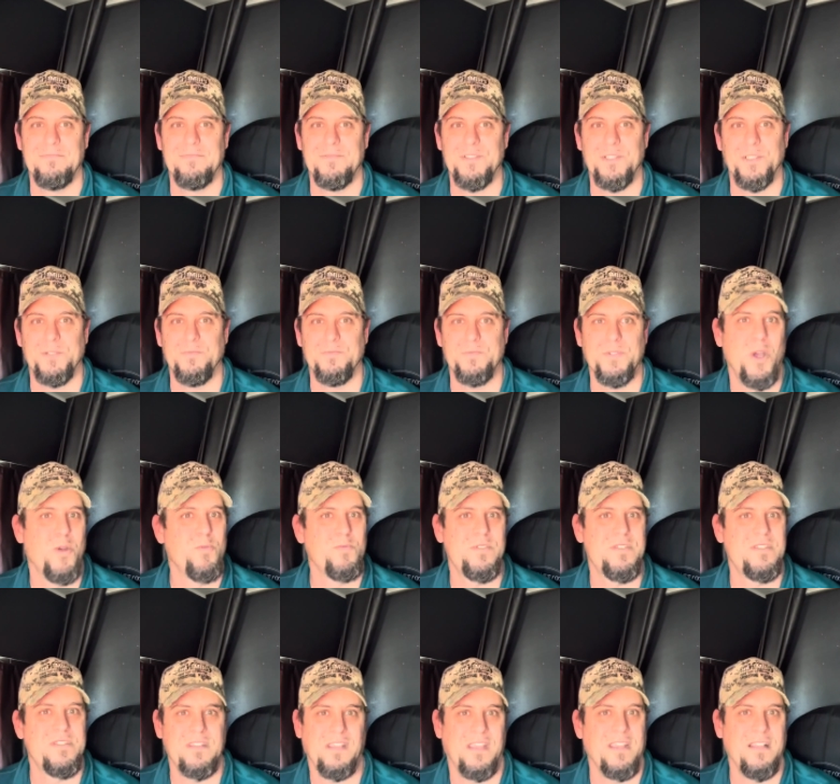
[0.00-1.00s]
So don't
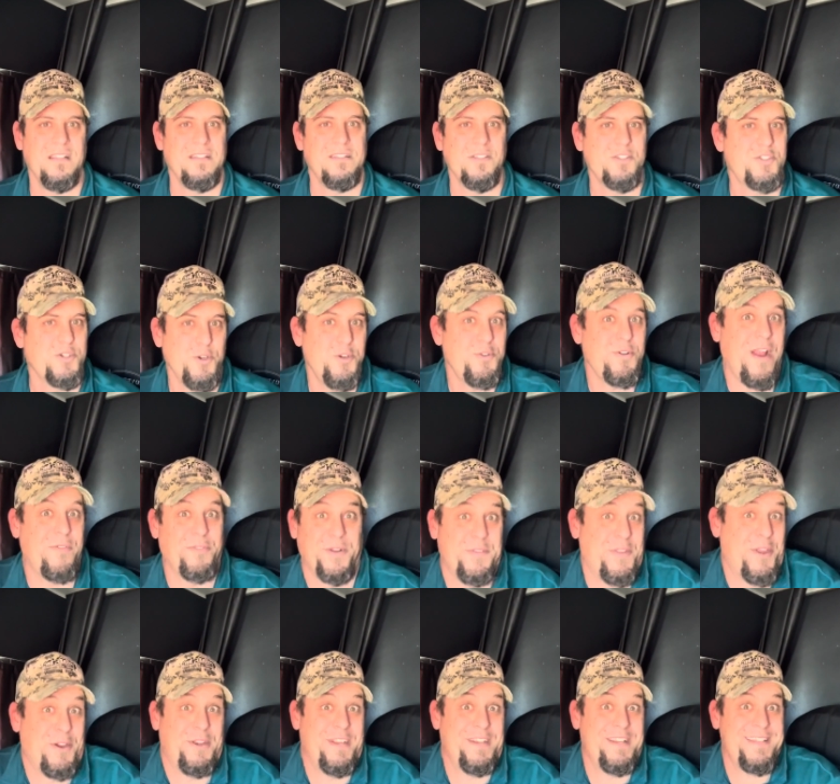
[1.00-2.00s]
stick the screwdriver in
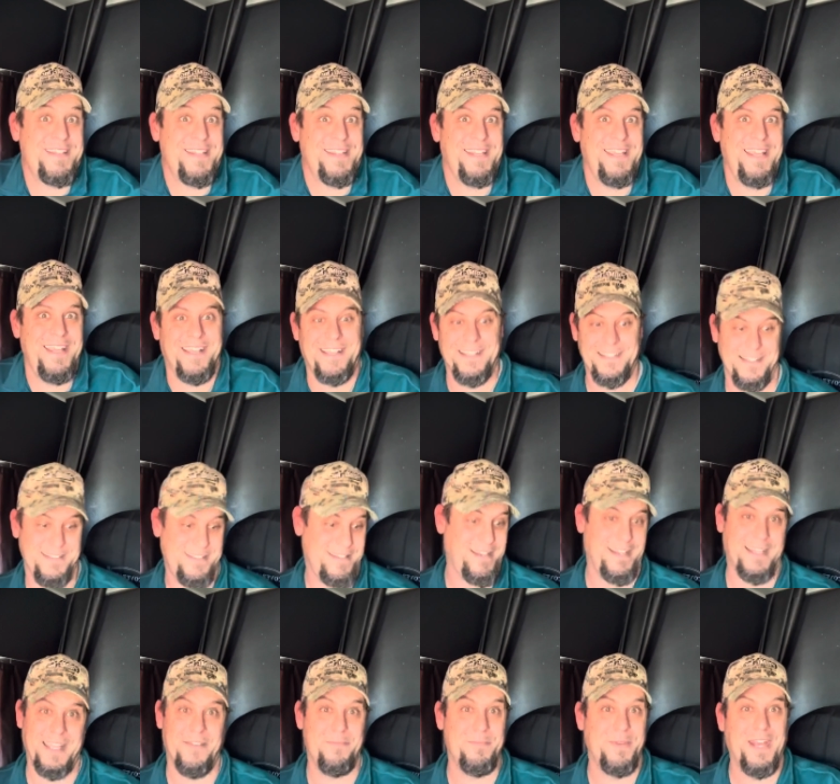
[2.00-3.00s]
there, it doesn't leak. It's
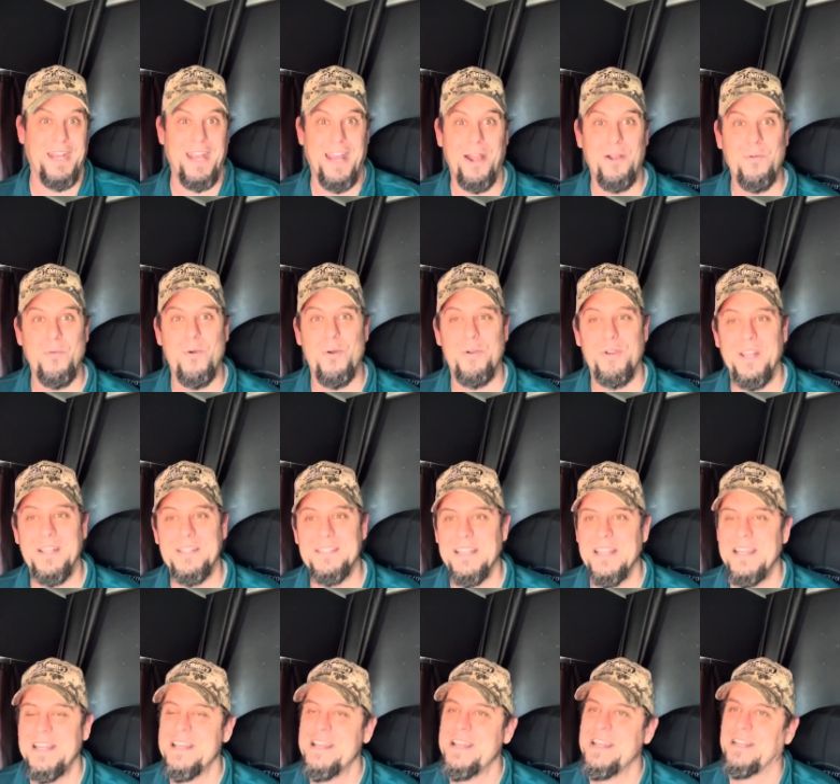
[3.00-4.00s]
not giving me any air warnings.
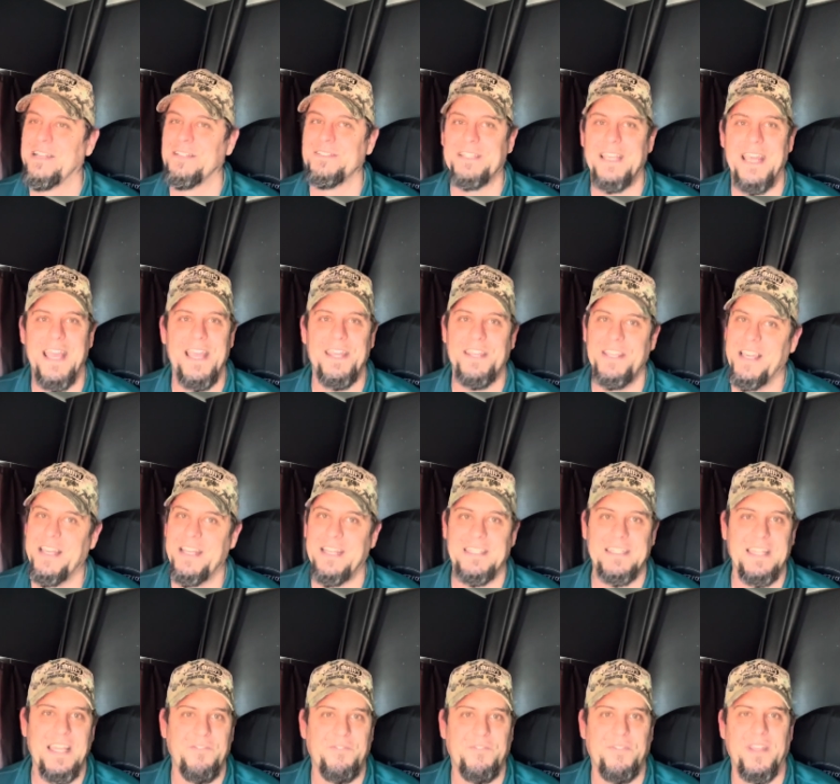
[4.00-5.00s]
Because, yeah, you got to
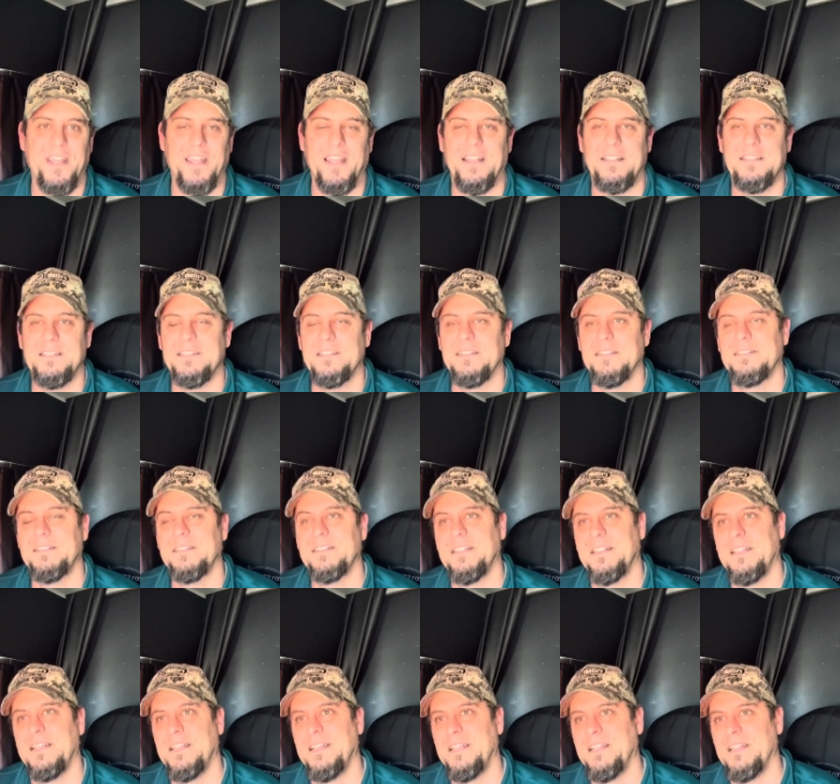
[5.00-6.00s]
get that fixed.
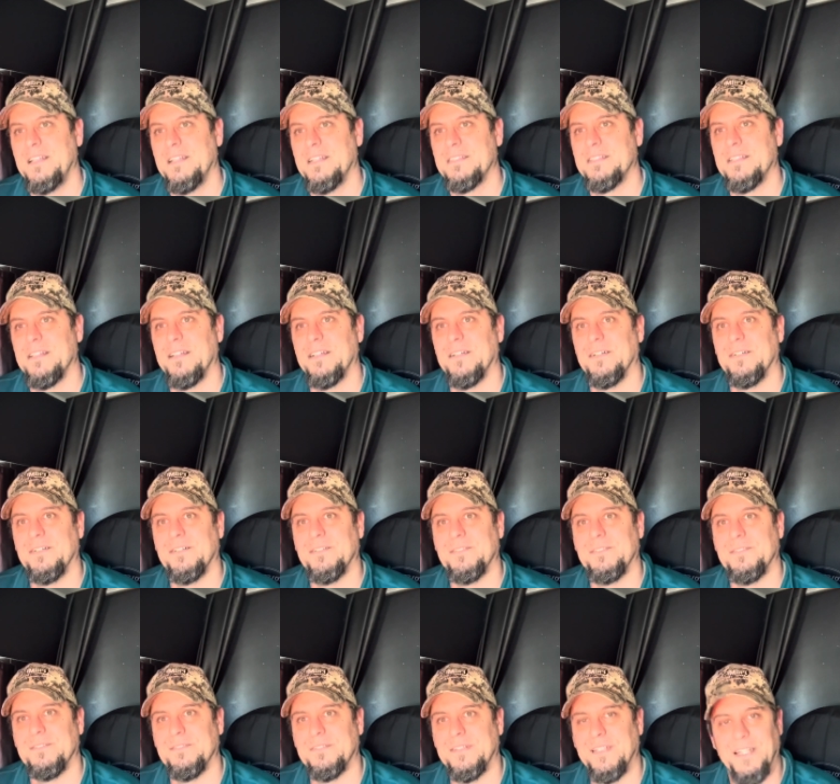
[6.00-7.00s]

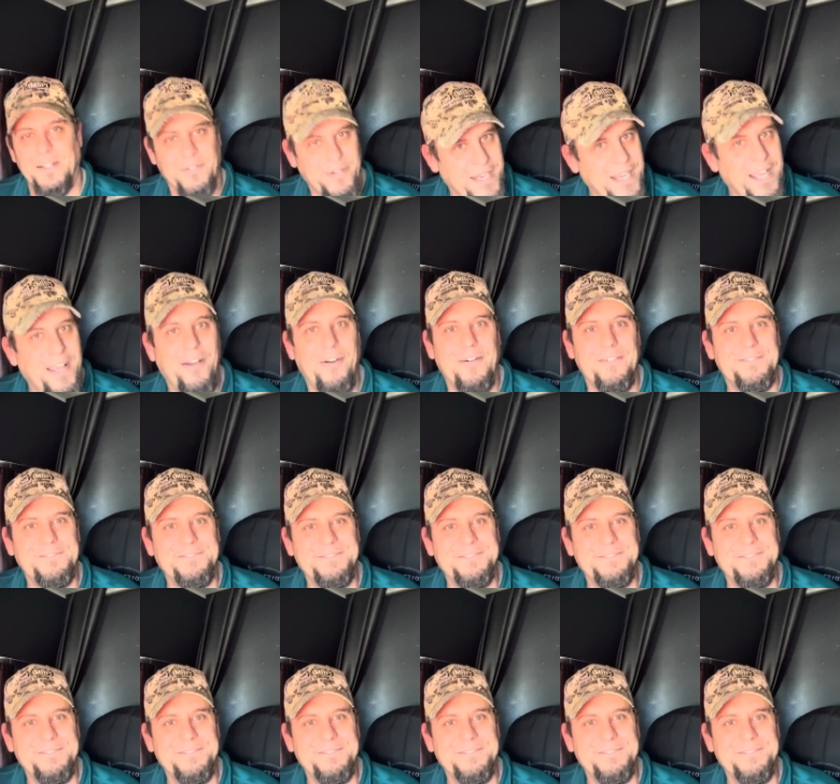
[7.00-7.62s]
So here we go.